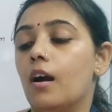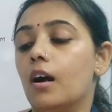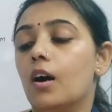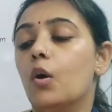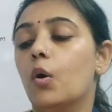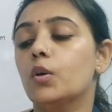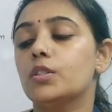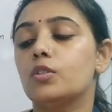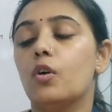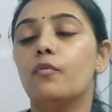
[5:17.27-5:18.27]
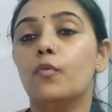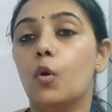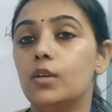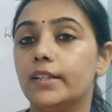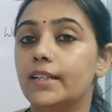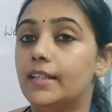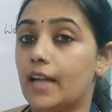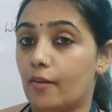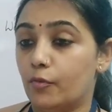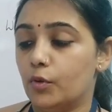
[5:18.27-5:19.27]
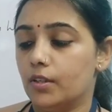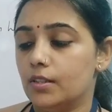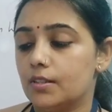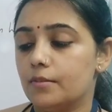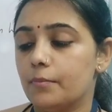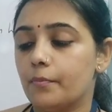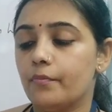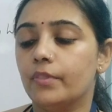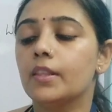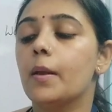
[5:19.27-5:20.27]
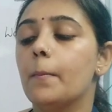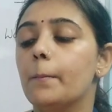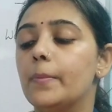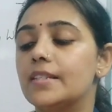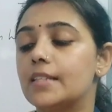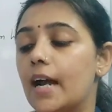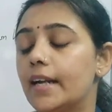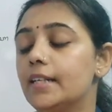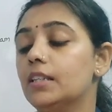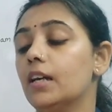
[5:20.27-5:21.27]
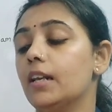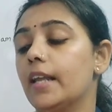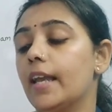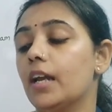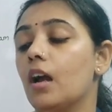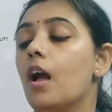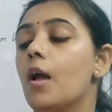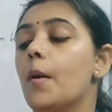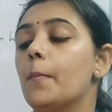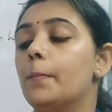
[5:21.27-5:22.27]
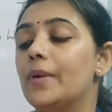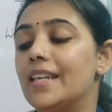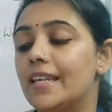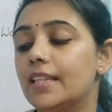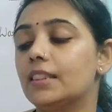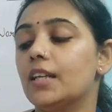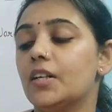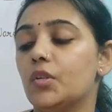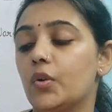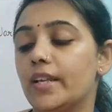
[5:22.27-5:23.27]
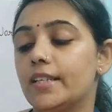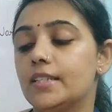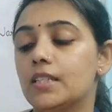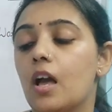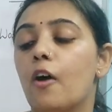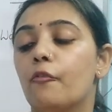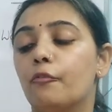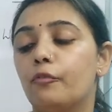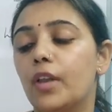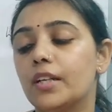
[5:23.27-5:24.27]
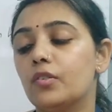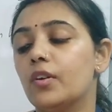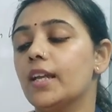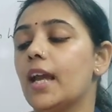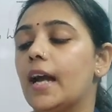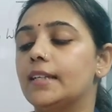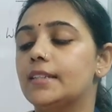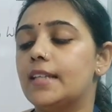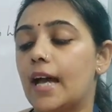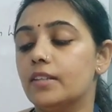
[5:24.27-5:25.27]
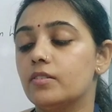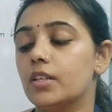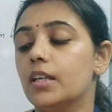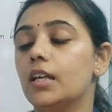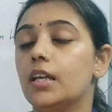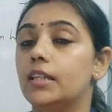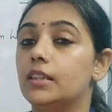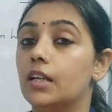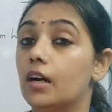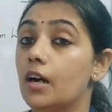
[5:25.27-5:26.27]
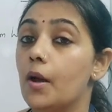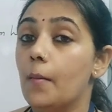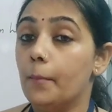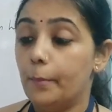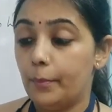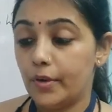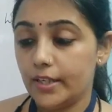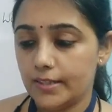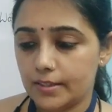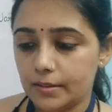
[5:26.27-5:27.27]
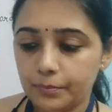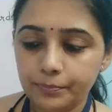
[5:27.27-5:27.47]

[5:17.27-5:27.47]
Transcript: a host of golden daffodils. Beside the lake, beneath the trees, fluttering and dancing in the breeze.